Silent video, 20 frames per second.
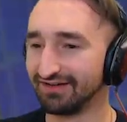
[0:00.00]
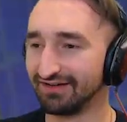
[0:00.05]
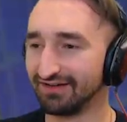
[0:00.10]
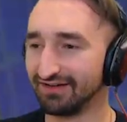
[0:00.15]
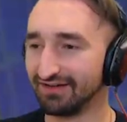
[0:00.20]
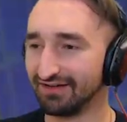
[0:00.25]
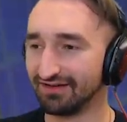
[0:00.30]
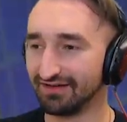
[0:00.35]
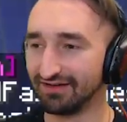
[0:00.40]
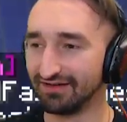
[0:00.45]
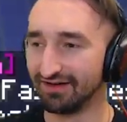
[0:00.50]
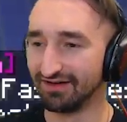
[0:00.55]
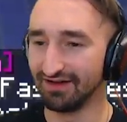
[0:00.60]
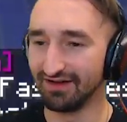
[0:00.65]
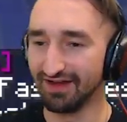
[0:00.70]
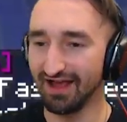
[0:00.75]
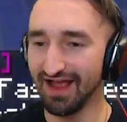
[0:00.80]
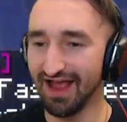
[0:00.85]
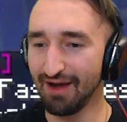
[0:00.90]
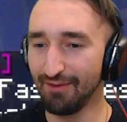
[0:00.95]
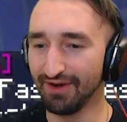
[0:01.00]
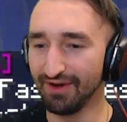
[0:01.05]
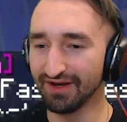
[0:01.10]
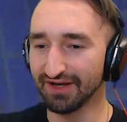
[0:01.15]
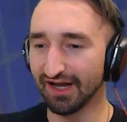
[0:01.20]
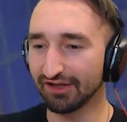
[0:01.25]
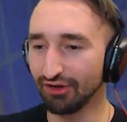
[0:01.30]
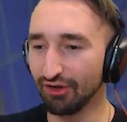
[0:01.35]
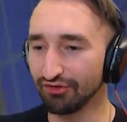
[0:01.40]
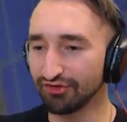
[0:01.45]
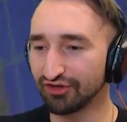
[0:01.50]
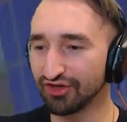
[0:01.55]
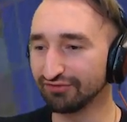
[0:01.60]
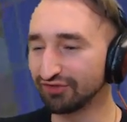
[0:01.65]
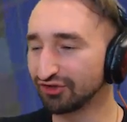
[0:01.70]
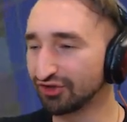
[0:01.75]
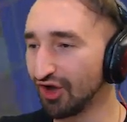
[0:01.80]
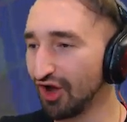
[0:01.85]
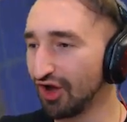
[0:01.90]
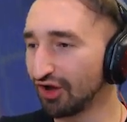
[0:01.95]
Oh, hey. Hey, I wanted to get close enough
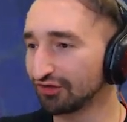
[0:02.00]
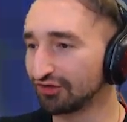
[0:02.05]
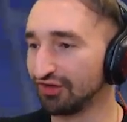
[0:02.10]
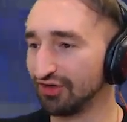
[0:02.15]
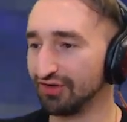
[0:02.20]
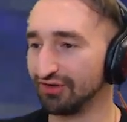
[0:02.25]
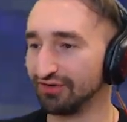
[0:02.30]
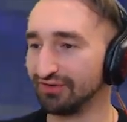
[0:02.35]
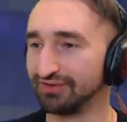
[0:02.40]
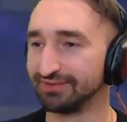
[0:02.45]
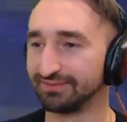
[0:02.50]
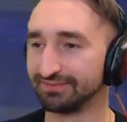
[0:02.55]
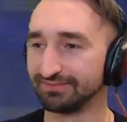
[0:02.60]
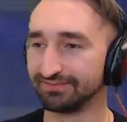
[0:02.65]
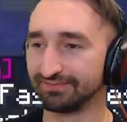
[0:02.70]
to talk to you.